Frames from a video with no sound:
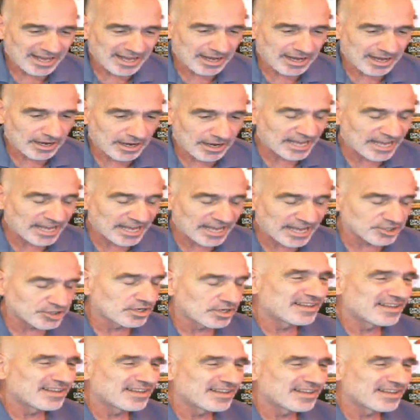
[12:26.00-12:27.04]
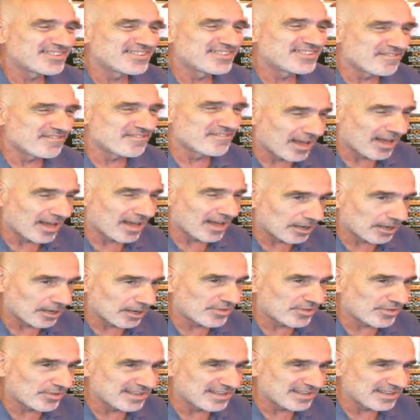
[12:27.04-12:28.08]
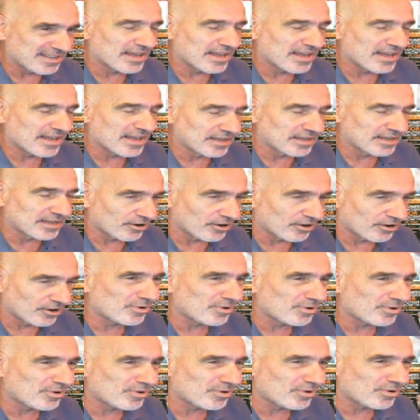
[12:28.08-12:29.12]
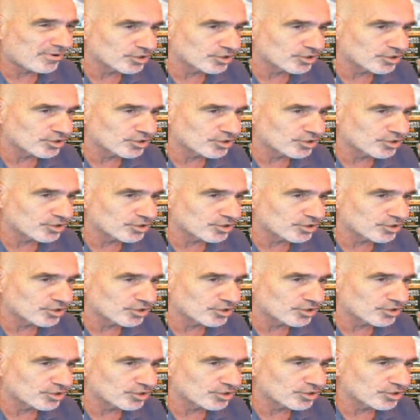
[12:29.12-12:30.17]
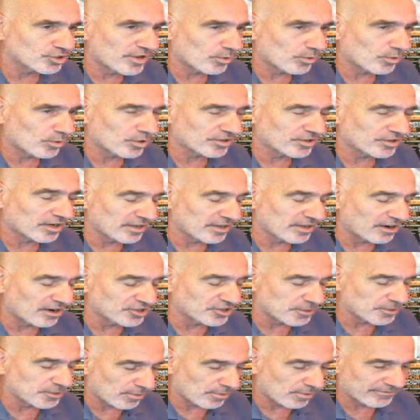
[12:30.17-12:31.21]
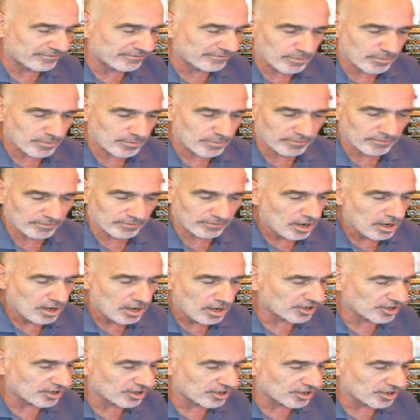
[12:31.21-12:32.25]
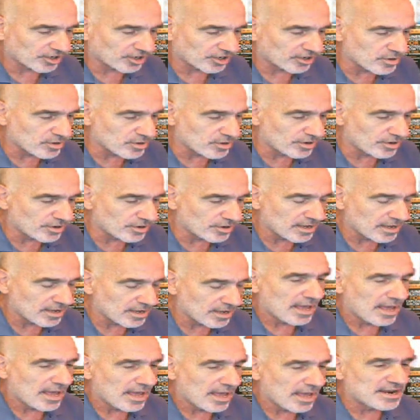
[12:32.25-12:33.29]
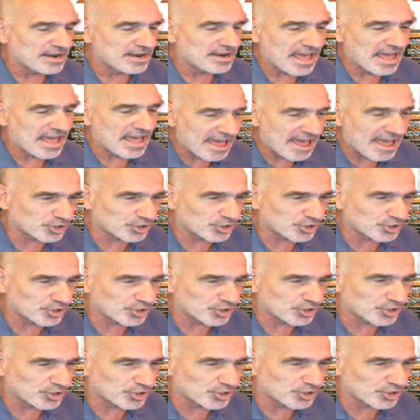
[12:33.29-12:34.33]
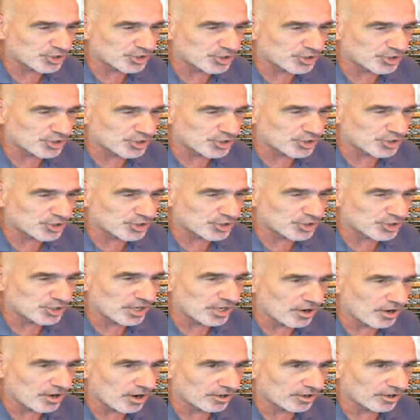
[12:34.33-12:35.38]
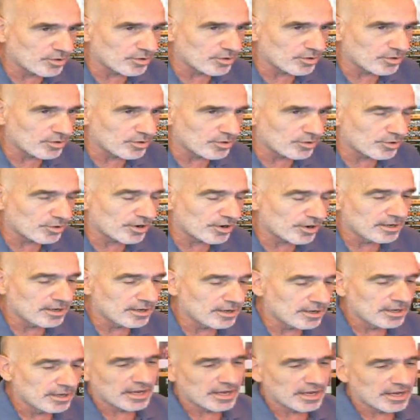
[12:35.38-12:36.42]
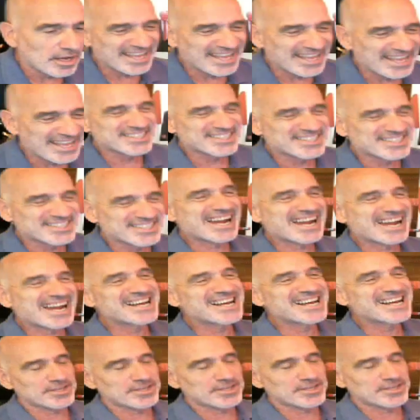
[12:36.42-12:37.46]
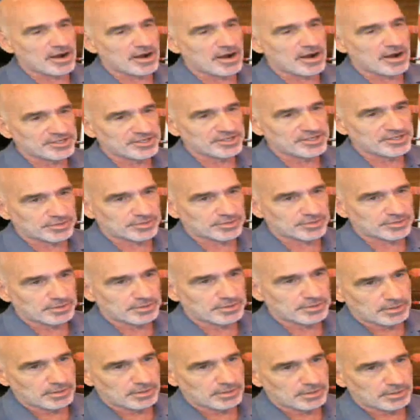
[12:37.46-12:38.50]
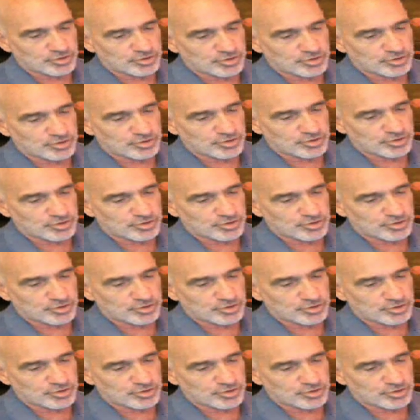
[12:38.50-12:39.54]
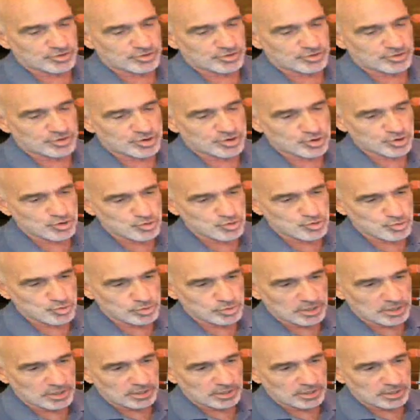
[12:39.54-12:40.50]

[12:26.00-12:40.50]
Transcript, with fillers: uh, has develop the technology platform, the social network technology platform of, of our community. And everything that you see in our community uh, is customized uh, to